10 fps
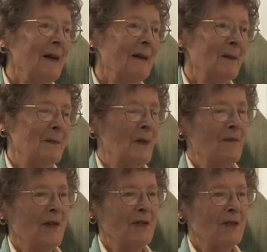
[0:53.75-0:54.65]
the
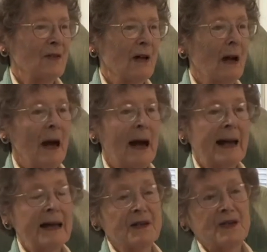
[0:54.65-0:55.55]
professor said, I
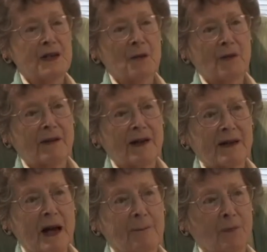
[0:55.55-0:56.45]
can see we've got
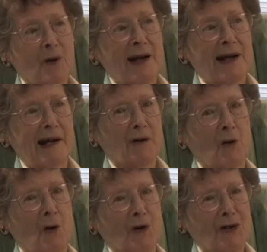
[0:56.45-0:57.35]
to upgrade our
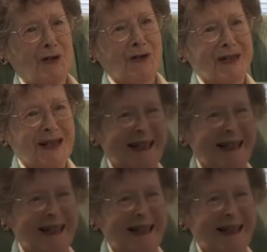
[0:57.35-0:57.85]
courses.